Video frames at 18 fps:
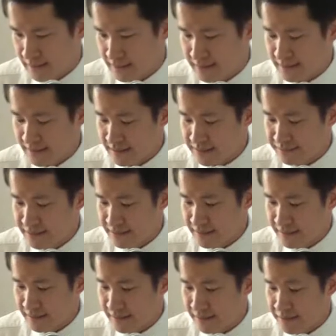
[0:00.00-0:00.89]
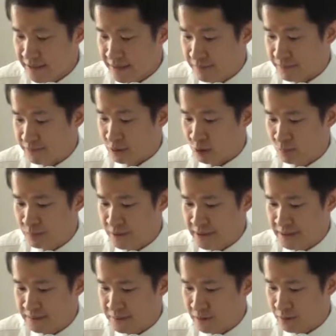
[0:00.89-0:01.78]
It is thus fitting that the theme of the
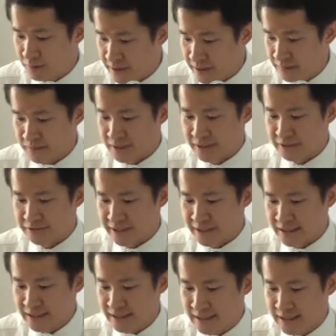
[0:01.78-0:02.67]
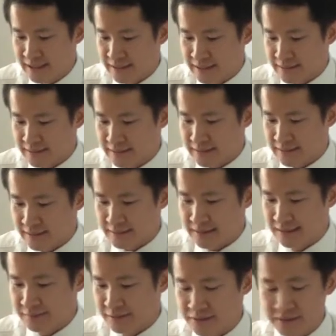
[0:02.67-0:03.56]
opening plenary is
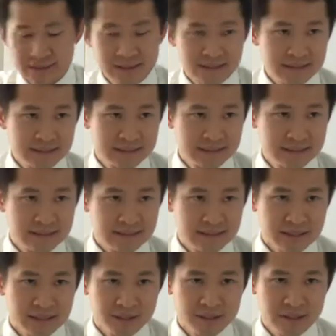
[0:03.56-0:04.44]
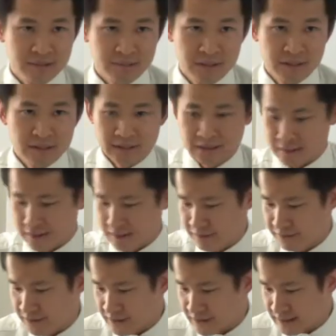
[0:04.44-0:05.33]
Sustainable Cities, Leadership and
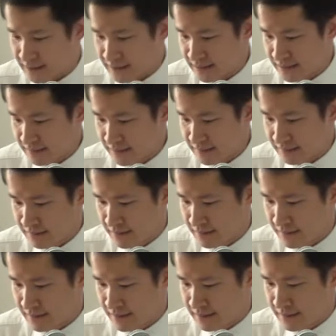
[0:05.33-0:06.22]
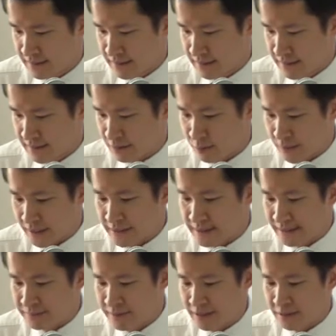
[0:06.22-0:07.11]
Governance. We will
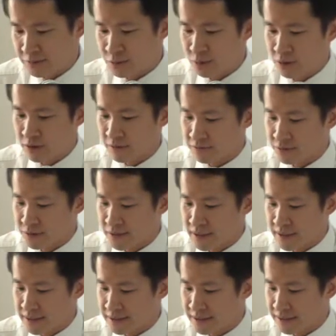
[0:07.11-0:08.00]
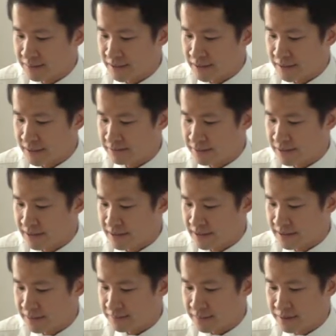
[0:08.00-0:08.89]
examine the role of good leadership and
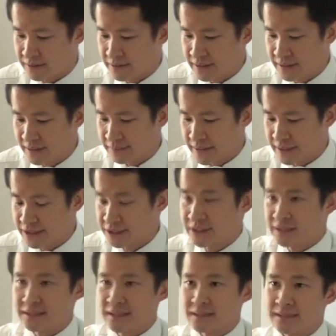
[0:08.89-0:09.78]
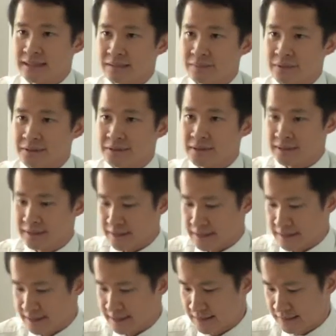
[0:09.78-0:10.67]
governance in building and managing sustainable
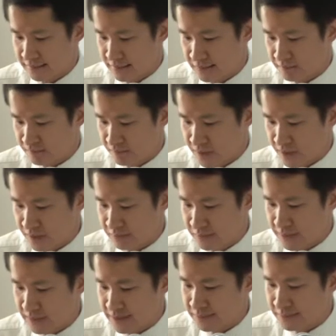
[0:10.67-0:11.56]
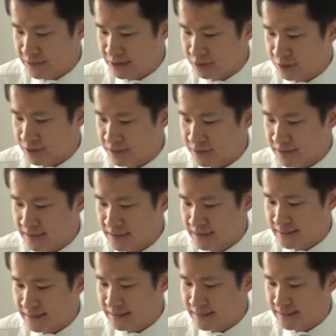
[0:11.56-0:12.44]
cities. Participants will
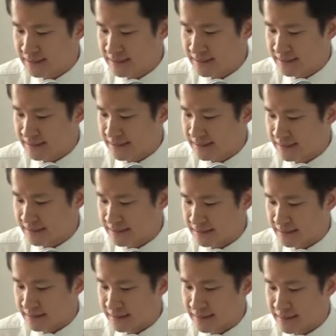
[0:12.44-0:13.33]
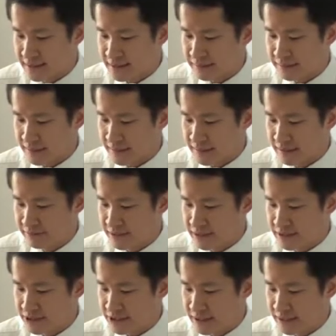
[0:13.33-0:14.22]
consider and discuss the leadership and
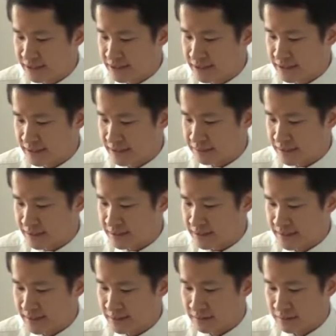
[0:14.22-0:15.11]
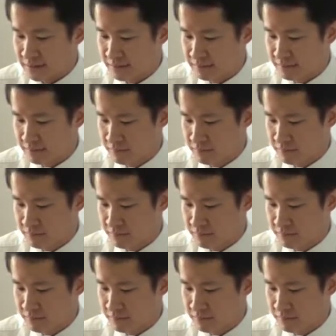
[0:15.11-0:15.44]
governance challenges they must tackle,